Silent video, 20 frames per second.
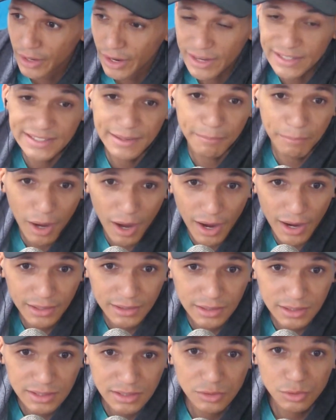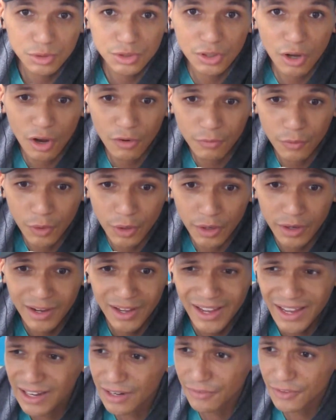into buying this new software,
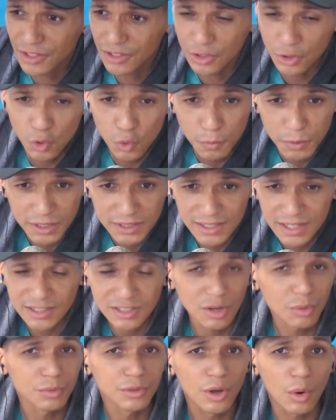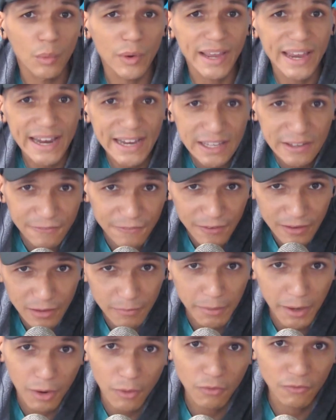and even the newbies that don't know anything
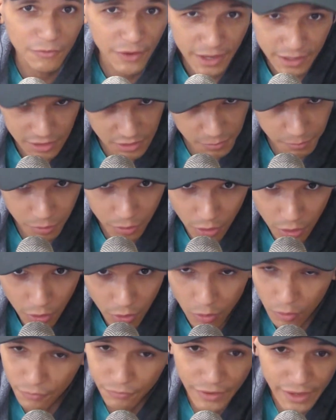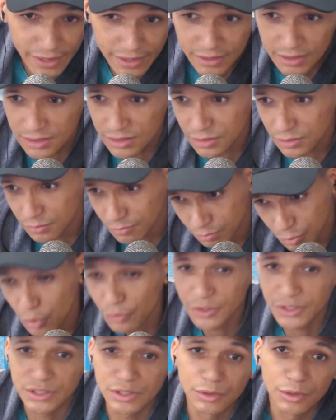about Vegas Pro or Vegas
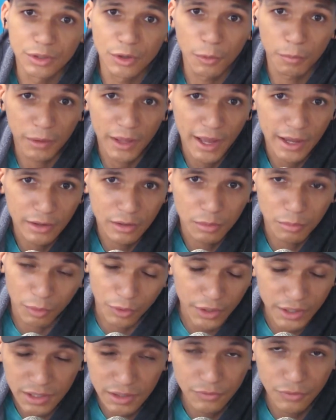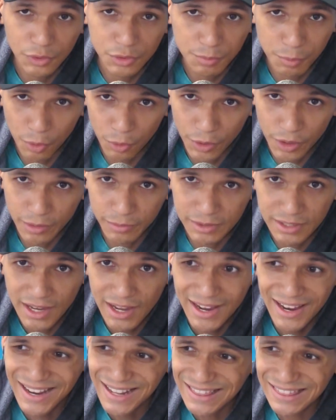Movie Studio Platinum or any of those programs.
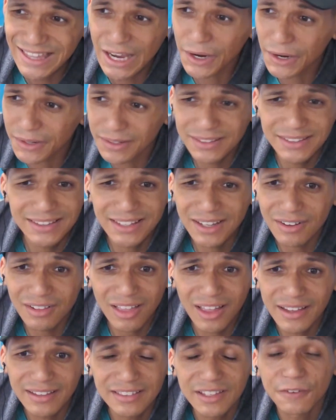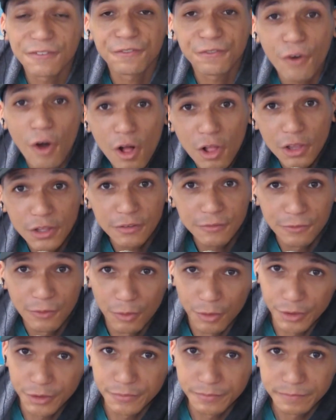They're falling
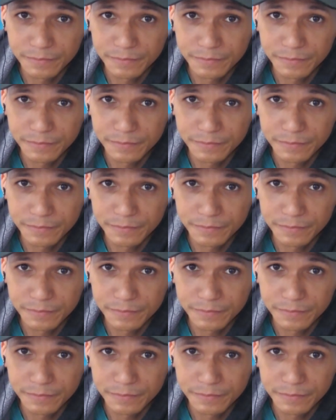for it.